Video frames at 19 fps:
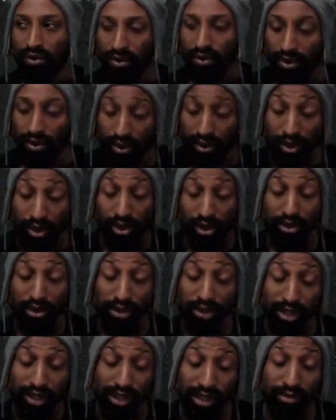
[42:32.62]
Along
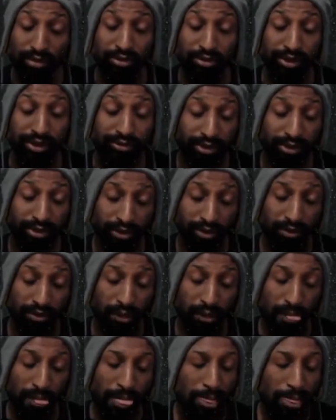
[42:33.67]
the yellow brick road,
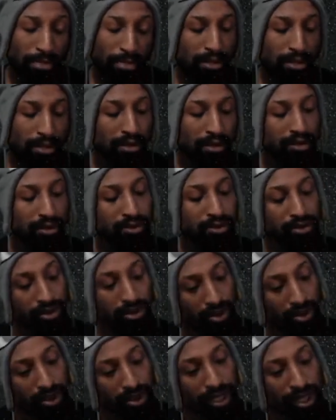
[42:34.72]

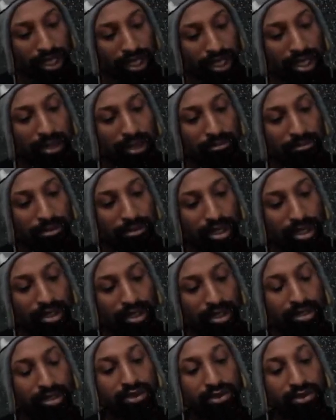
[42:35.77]
Dorothy
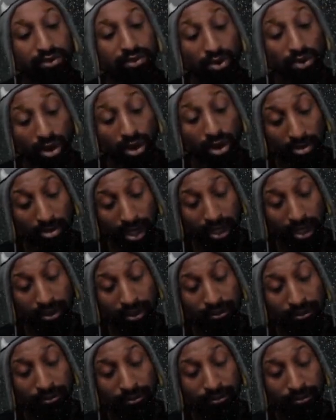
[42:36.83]
meets the straw
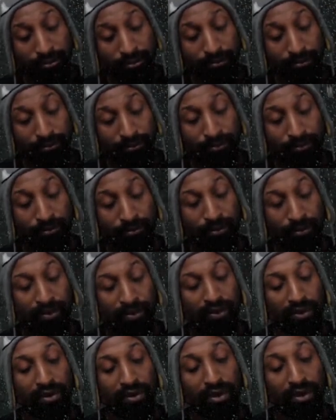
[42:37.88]
man,
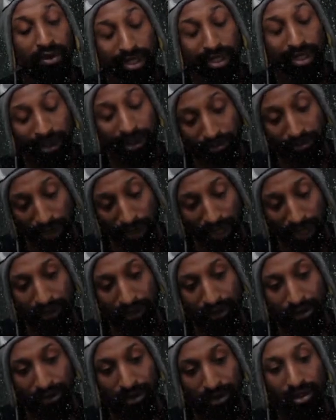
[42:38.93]
the tin
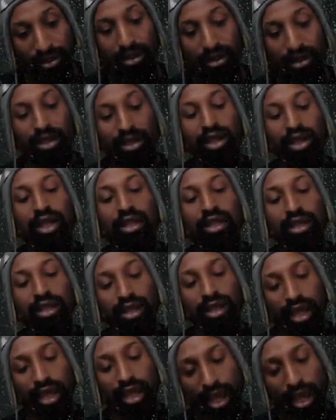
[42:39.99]
man, and
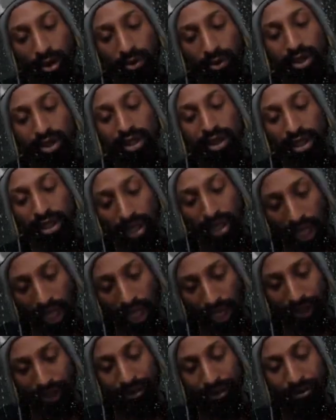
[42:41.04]
the cowardly lion.
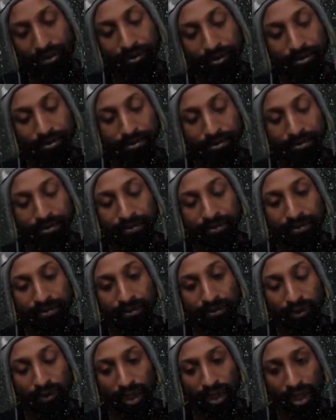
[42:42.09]

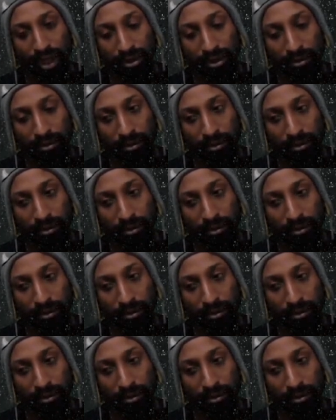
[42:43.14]
Okay?